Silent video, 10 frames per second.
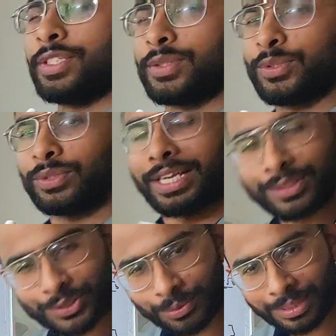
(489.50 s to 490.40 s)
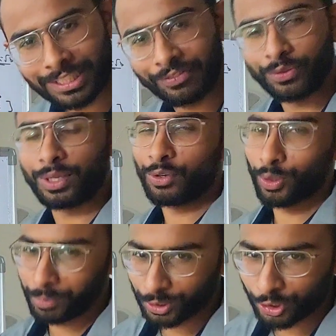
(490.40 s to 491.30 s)
So thank you so much everyone.
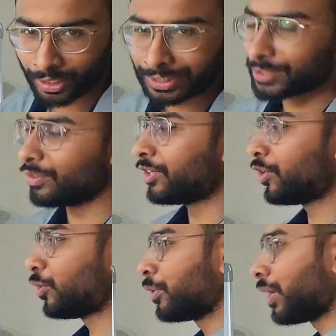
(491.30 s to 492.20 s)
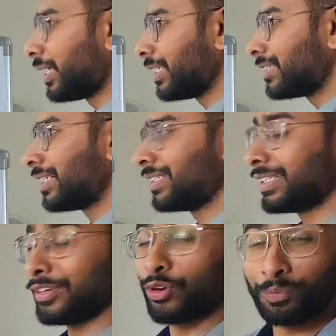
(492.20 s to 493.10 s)
Hope you enjoyed this video. Hope you understood the
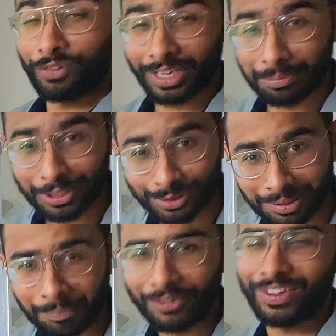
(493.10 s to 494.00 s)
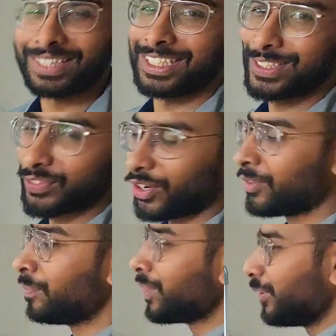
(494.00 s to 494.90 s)
thing. Hope you are able to simplify things
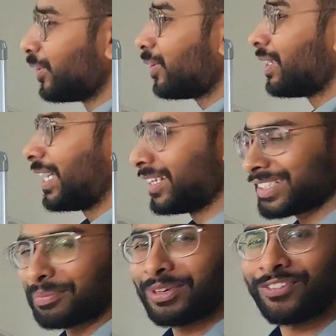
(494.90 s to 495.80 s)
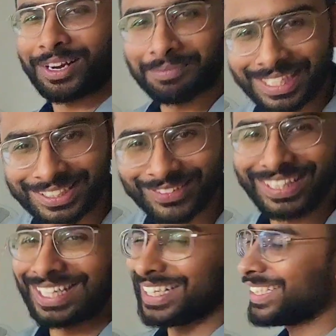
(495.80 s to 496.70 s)
for you in the Simplified Maths
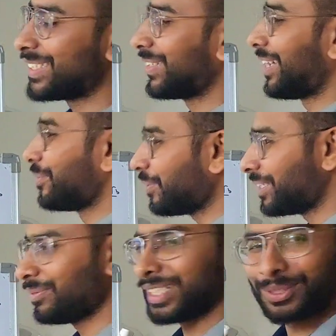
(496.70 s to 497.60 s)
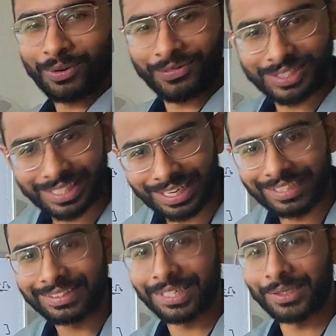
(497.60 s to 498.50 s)
with Lalit. So I'm your mathematics professor
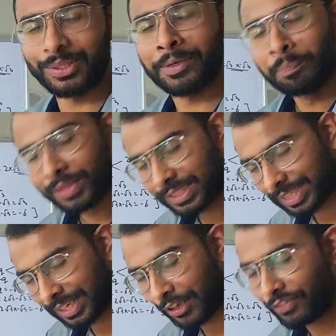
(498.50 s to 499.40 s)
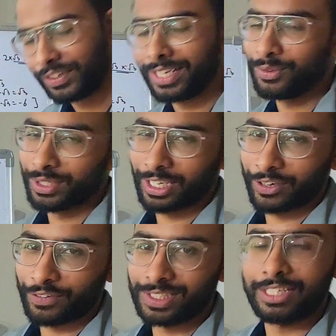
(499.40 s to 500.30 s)
Lalit Rankot, signing off. Take good care
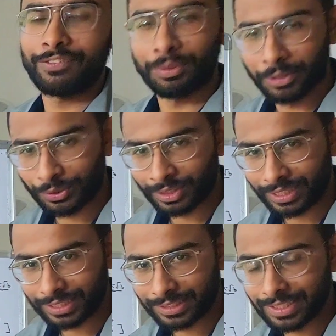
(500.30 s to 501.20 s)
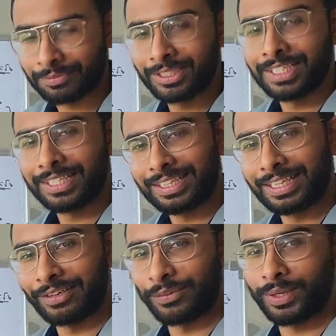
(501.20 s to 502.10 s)
of yourself. We'll meet you in the next time. Till
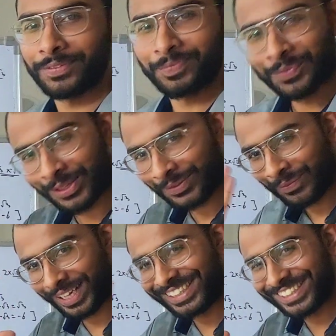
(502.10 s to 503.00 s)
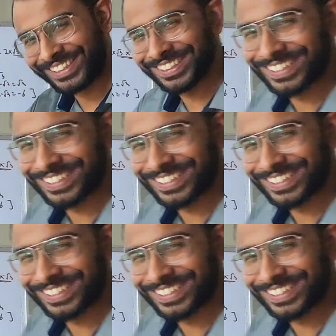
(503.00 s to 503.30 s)
then everyone, bye.